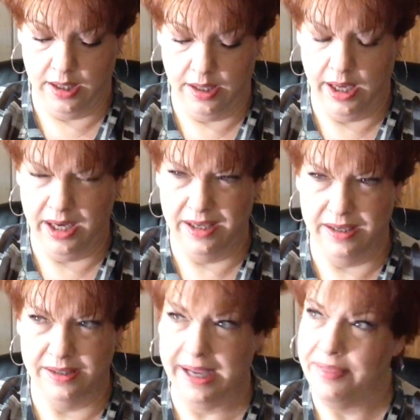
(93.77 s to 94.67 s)
it
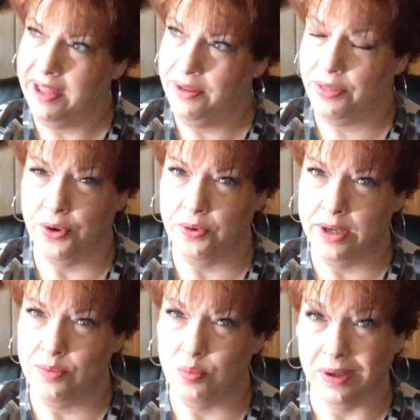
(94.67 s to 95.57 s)
is, I think,
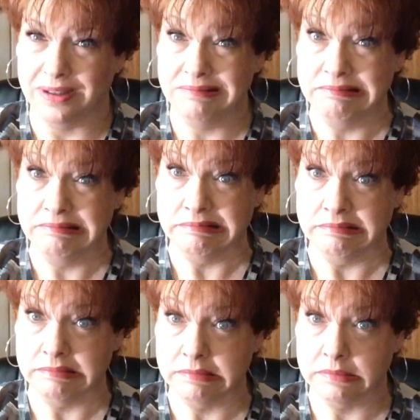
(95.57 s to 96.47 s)
$31,
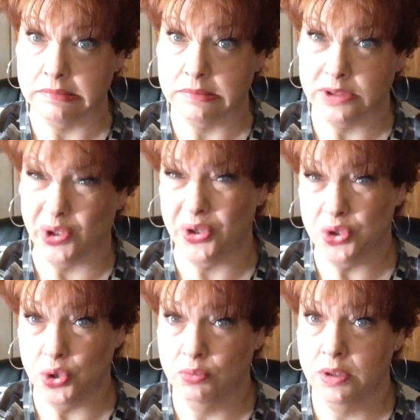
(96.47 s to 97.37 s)

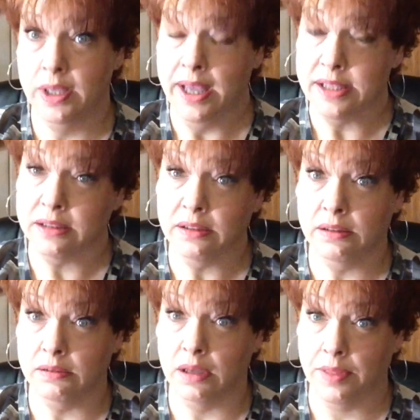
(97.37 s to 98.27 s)
$32. It's a
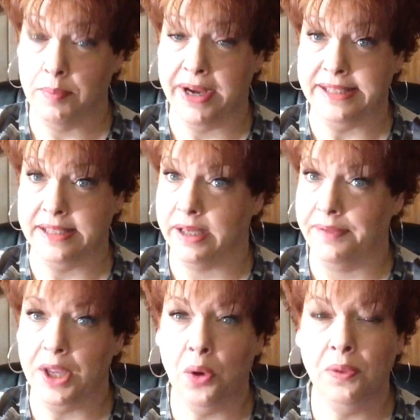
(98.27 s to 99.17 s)
little on the pricey side.
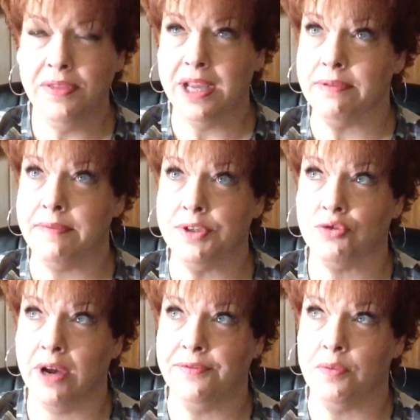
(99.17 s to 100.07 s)
The only thing I've ever
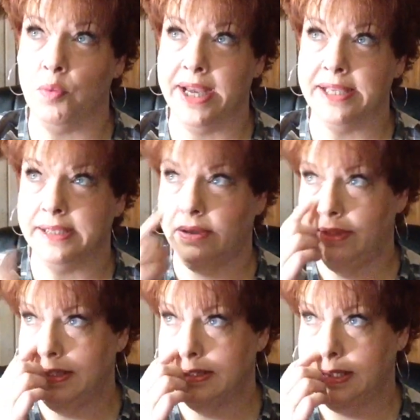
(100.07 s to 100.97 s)
tried from YSL
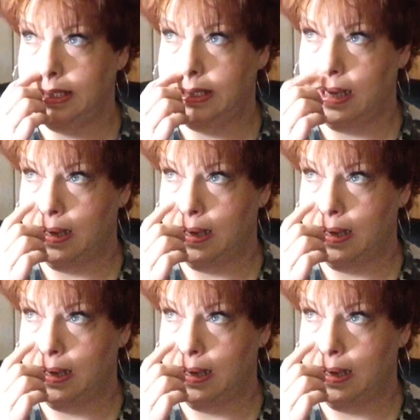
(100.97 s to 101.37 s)
is the